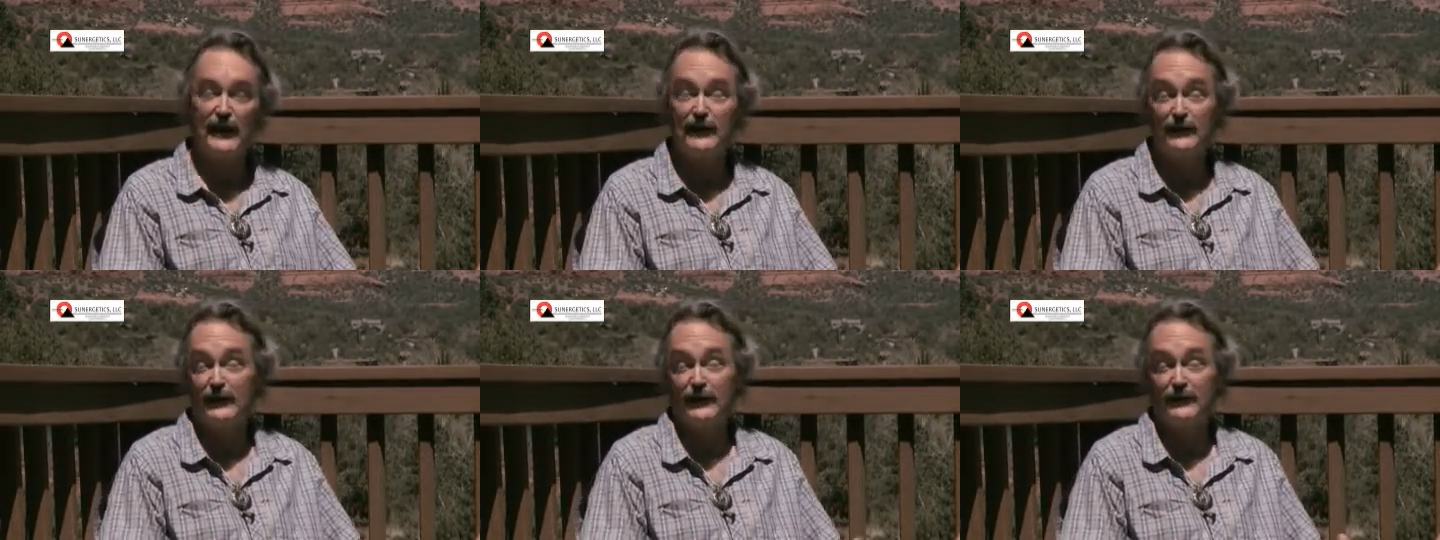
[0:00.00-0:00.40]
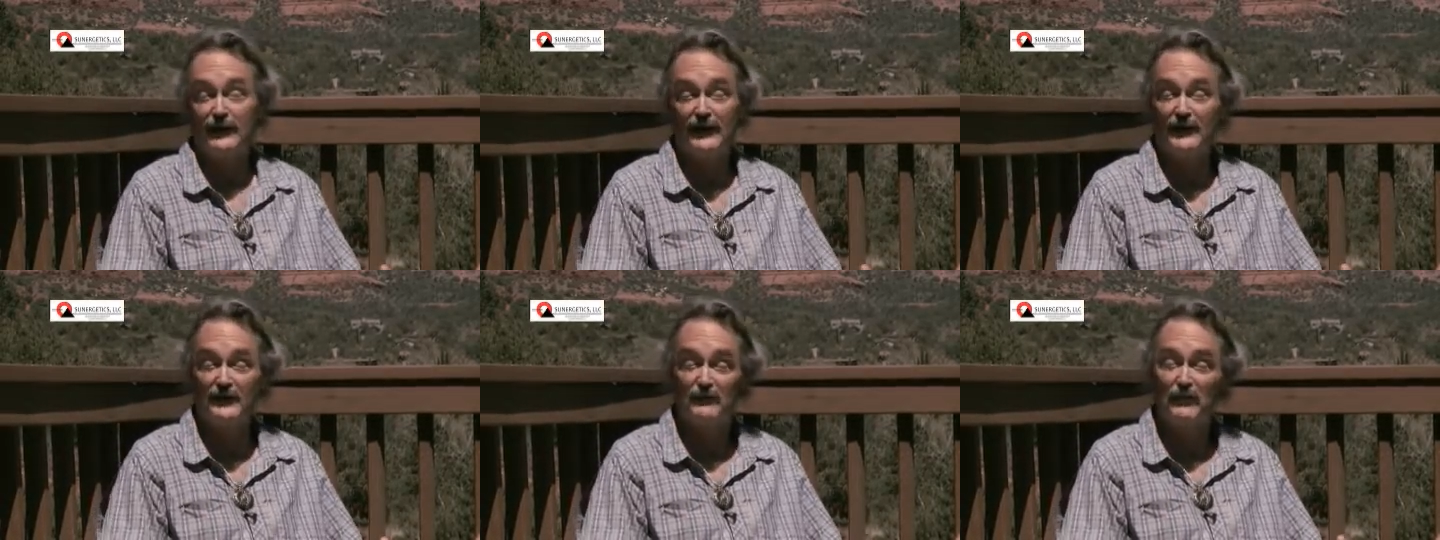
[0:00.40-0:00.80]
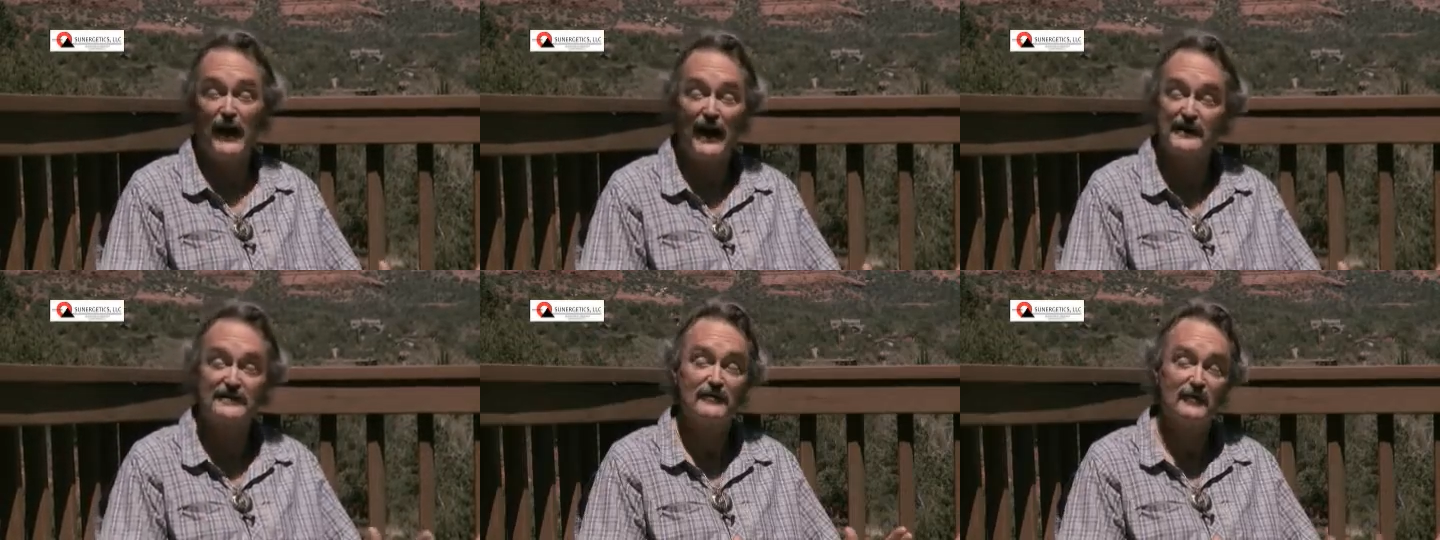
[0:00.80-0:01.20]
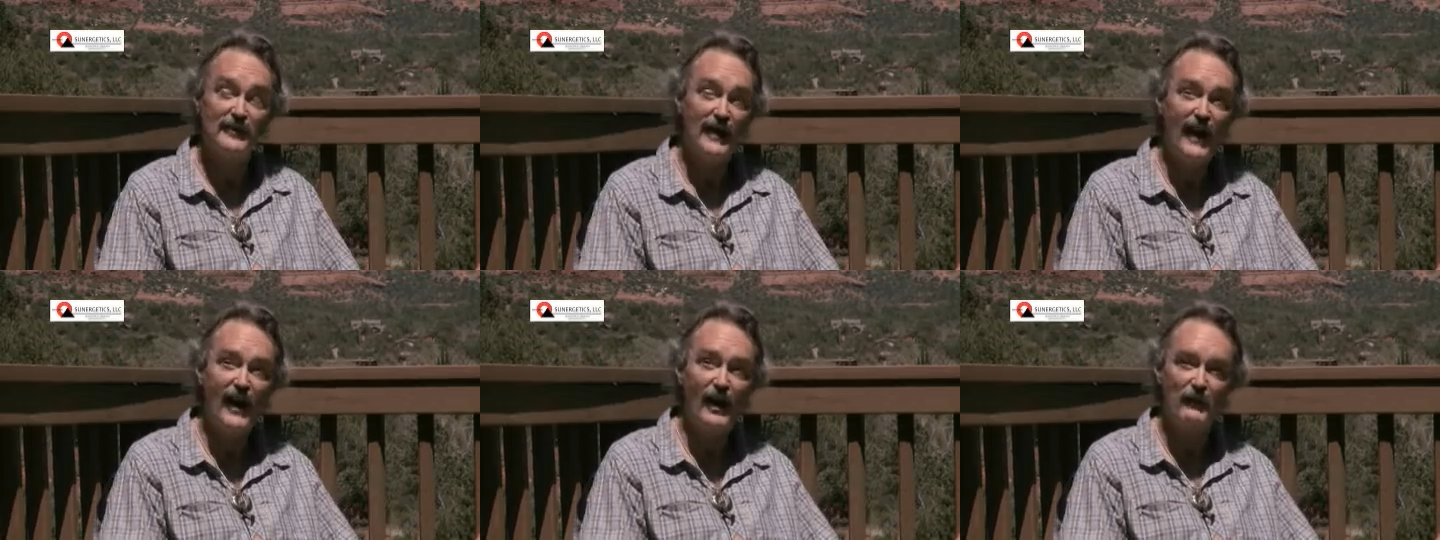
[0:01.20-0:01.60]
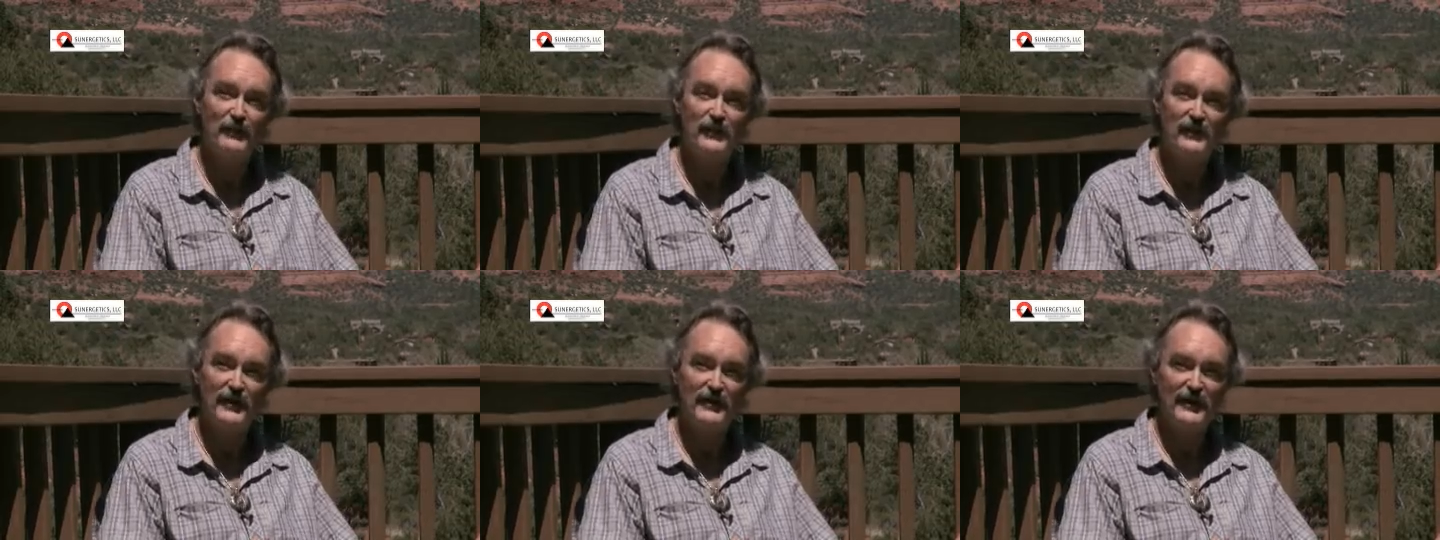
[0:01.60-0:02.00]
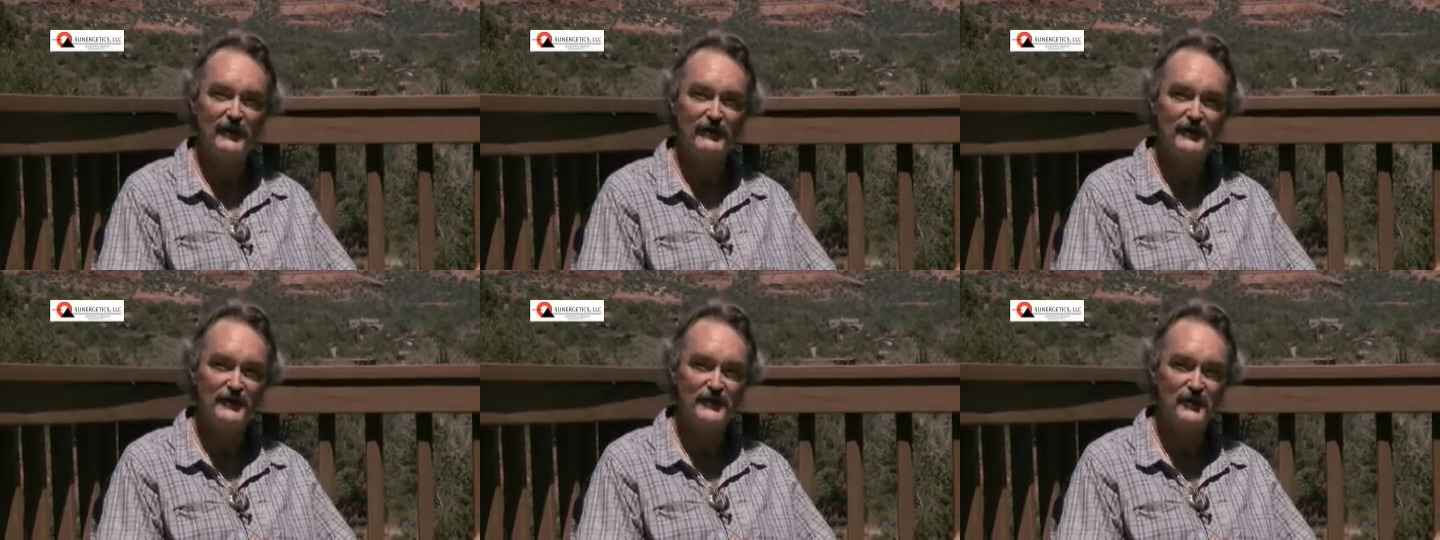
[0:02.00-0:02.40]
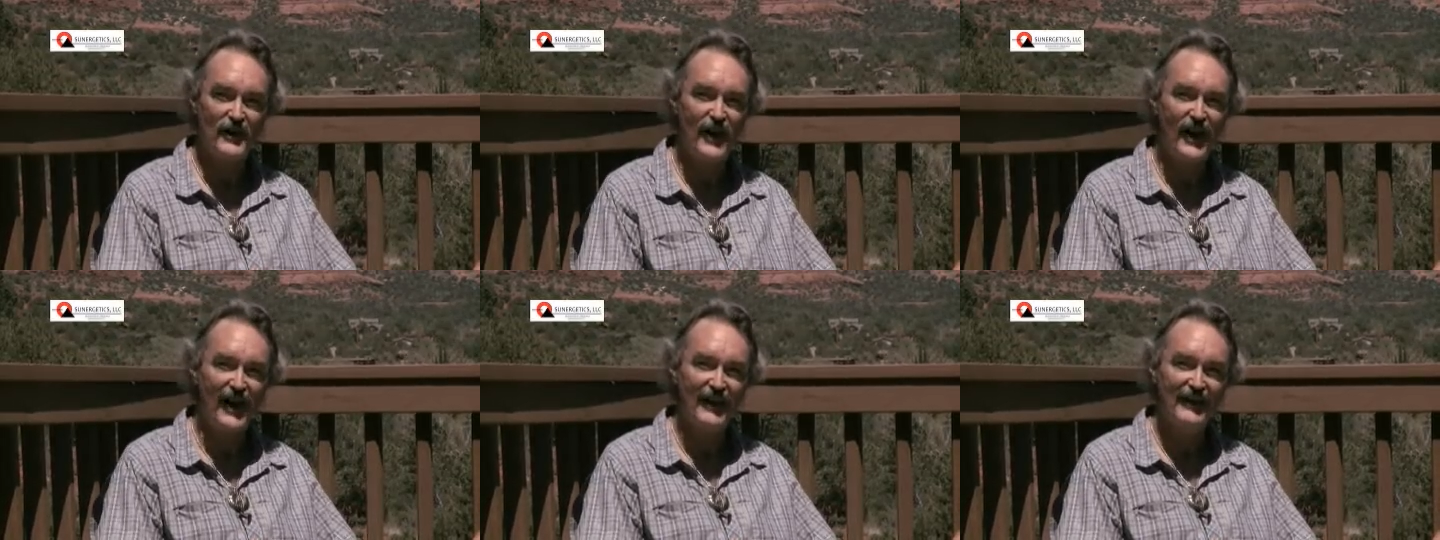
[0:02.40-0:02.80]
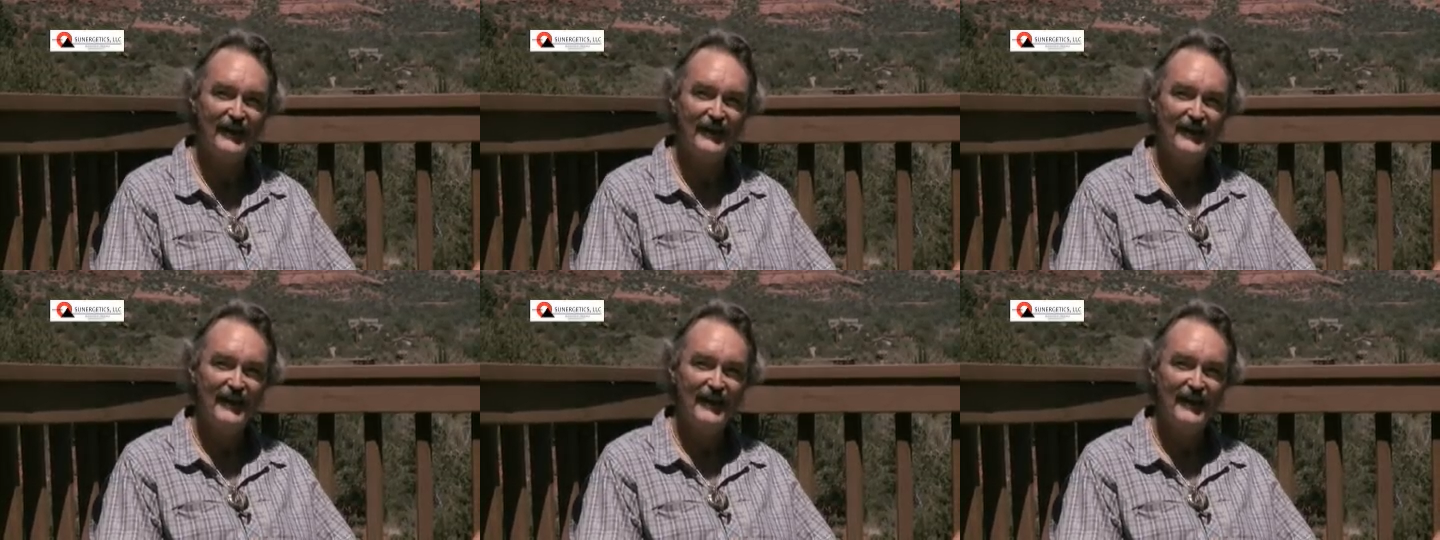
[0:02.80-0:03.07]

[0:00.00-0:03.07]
anything that could possibly help, you want to give it a try.